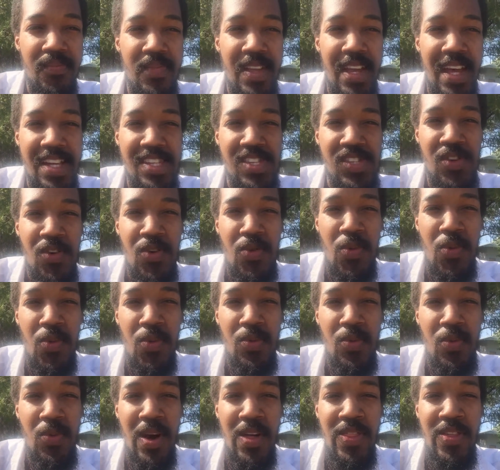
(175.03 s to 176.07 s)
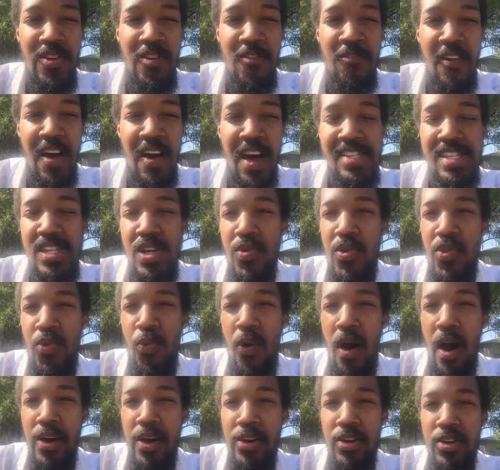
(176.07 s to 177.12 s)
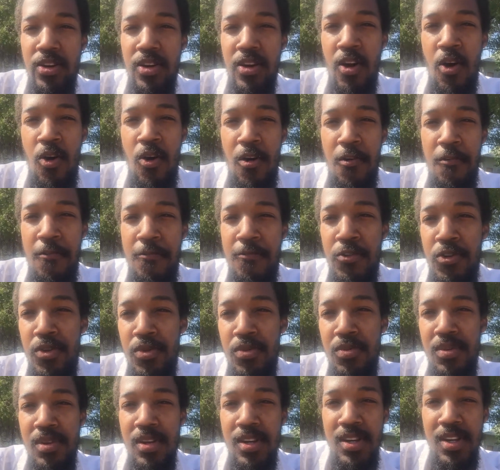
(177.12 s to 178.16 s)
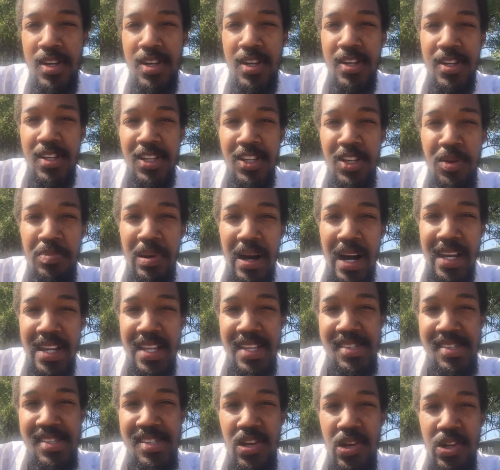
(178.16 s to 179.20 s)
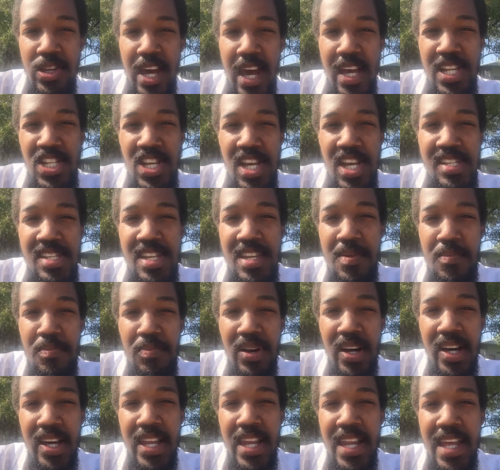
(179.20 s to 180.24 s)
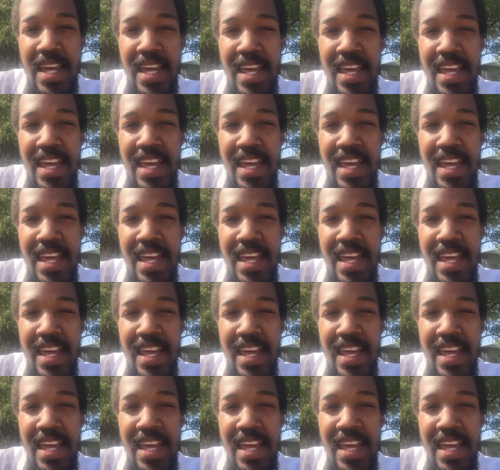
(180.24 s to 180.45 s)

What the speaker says: yeah, so whether you're fasting with water or fruit, your body is still digesting. But